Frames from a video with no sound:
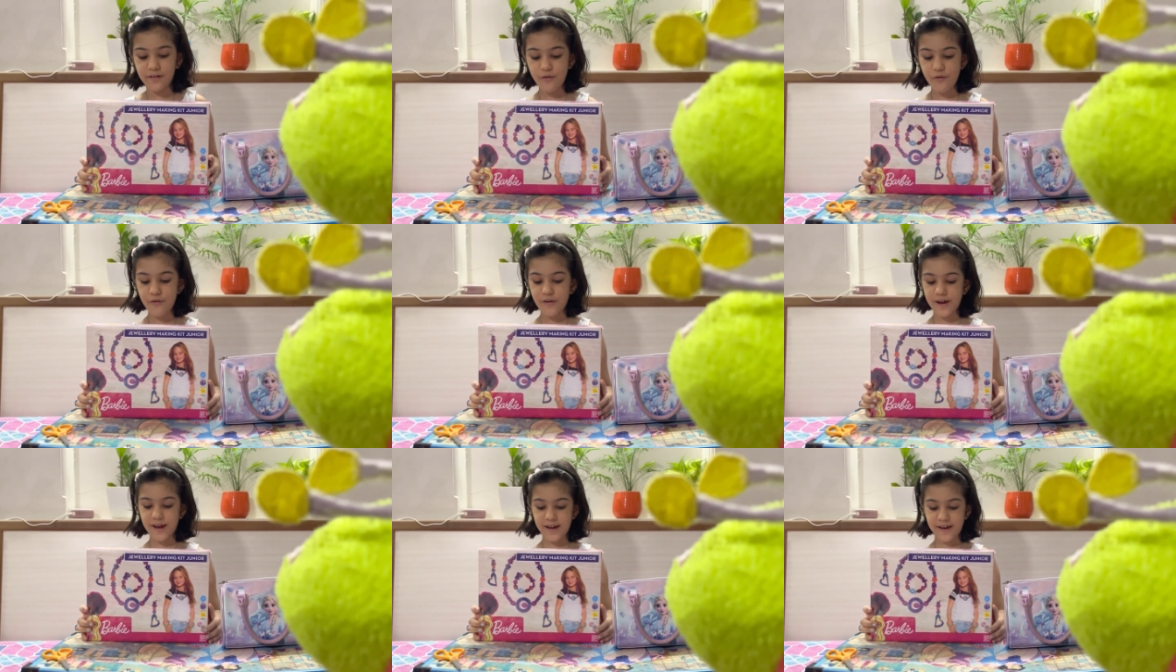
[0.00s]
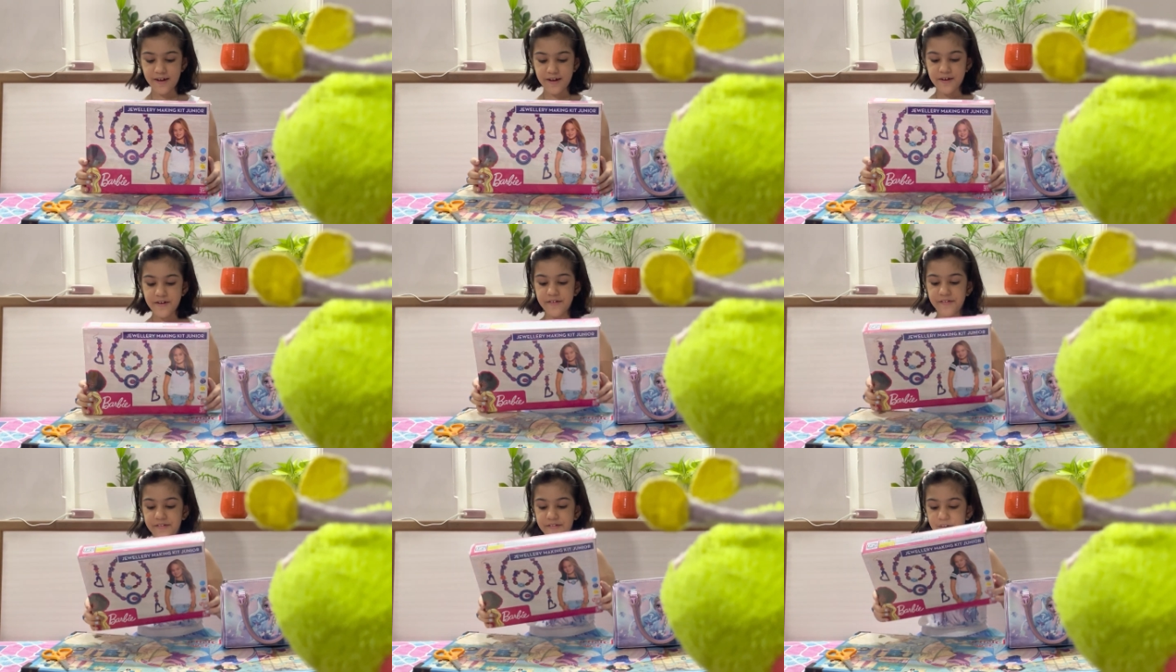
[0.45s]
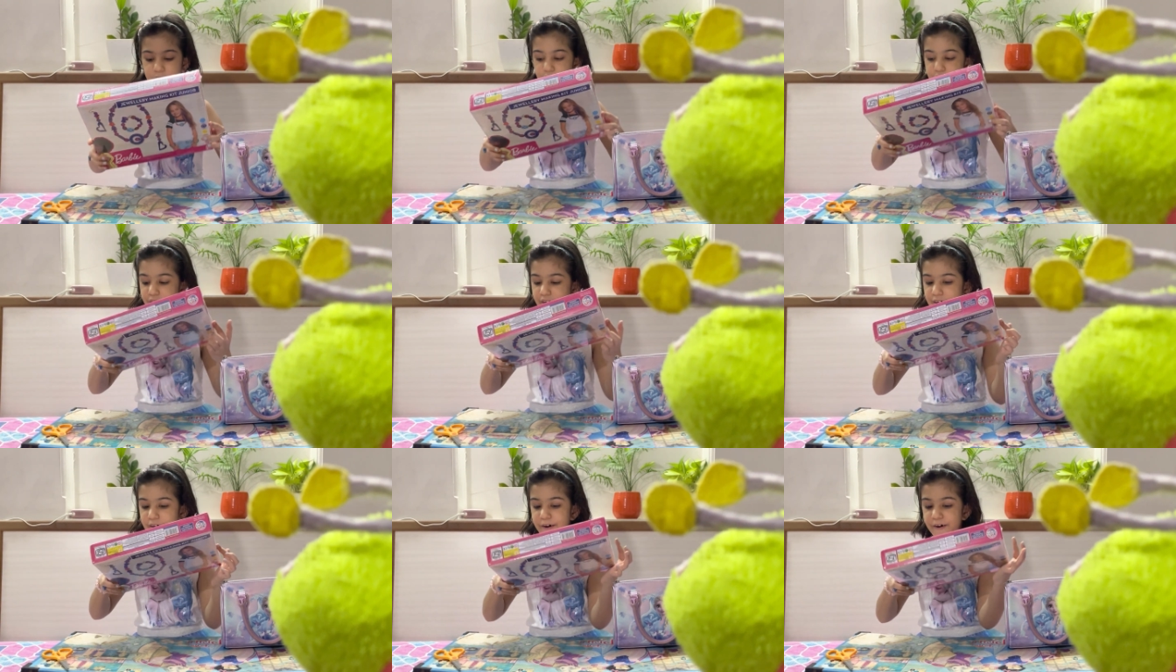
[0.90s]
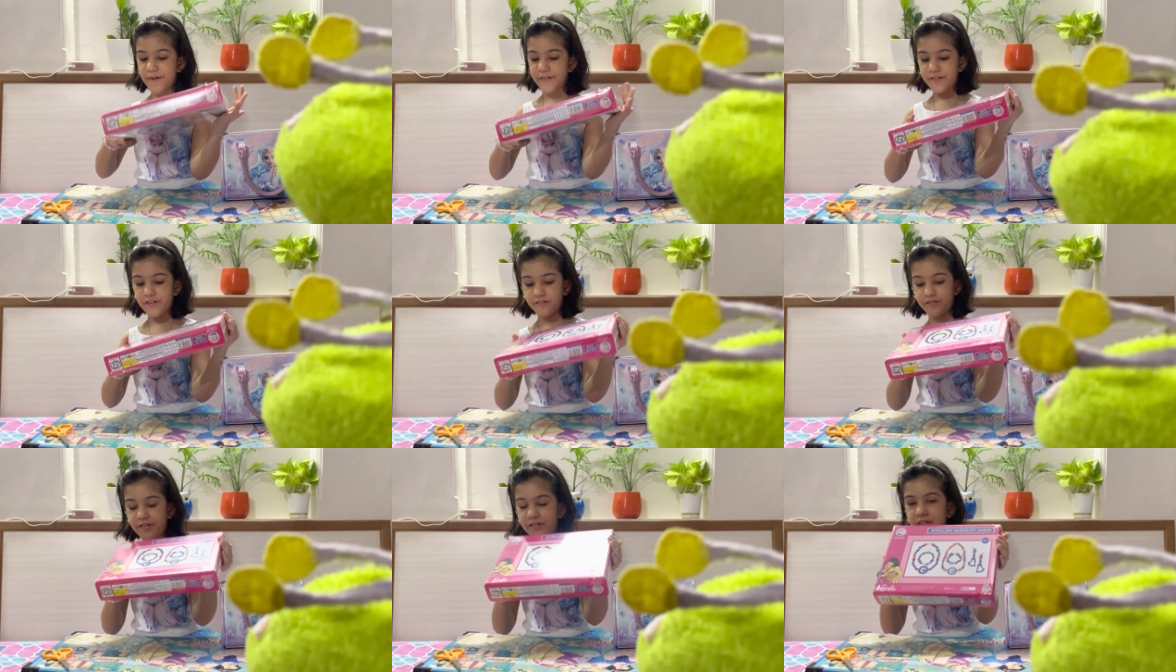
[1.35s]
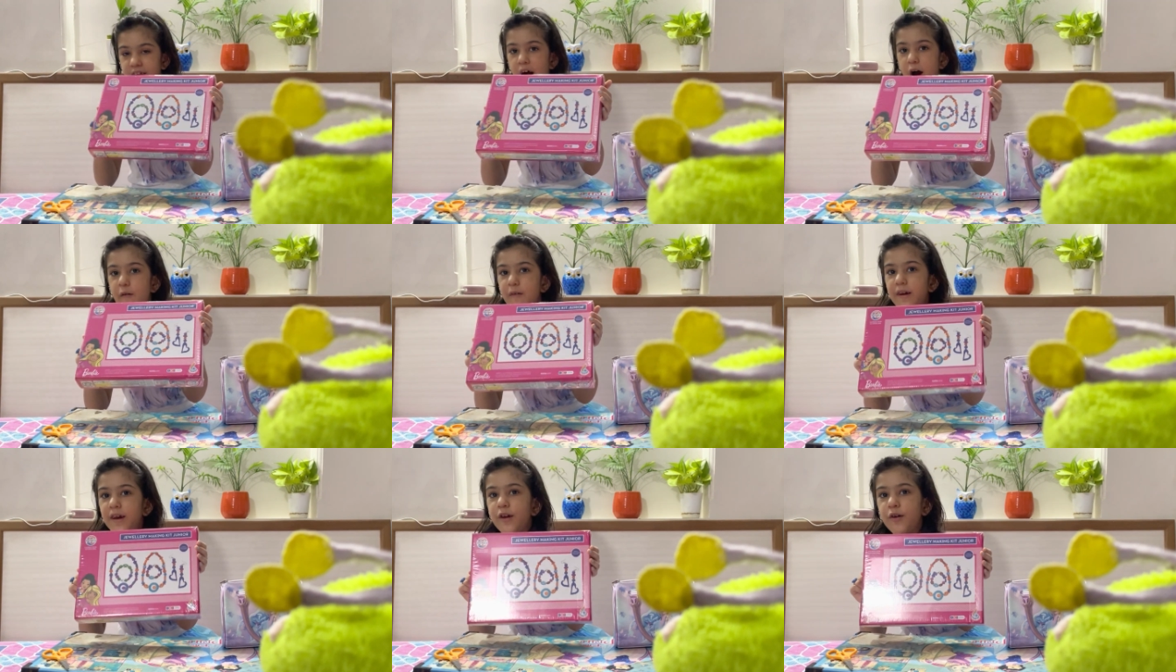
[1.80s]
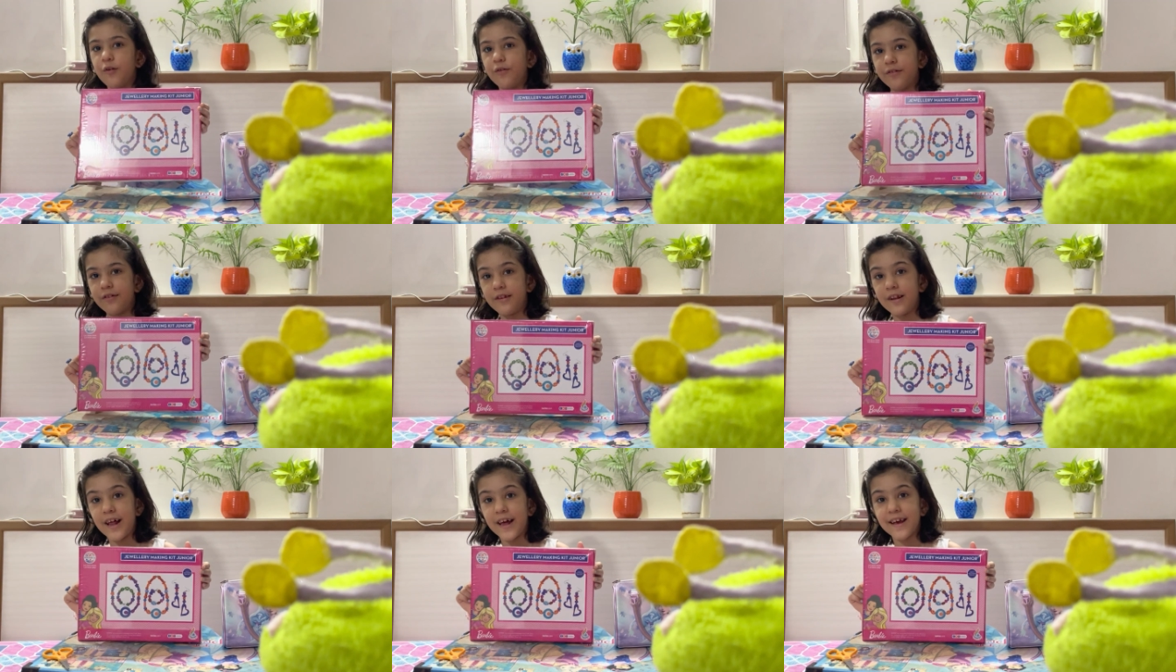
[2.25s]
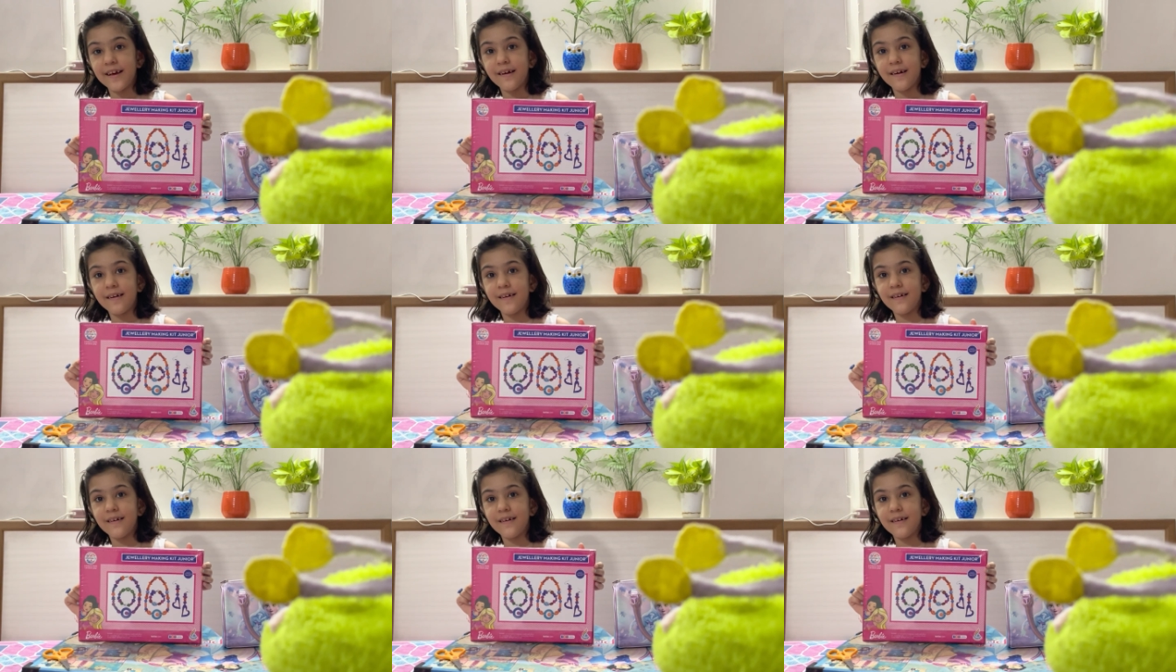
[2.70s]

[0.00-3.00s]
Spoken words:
Okay. So this is how it looks like.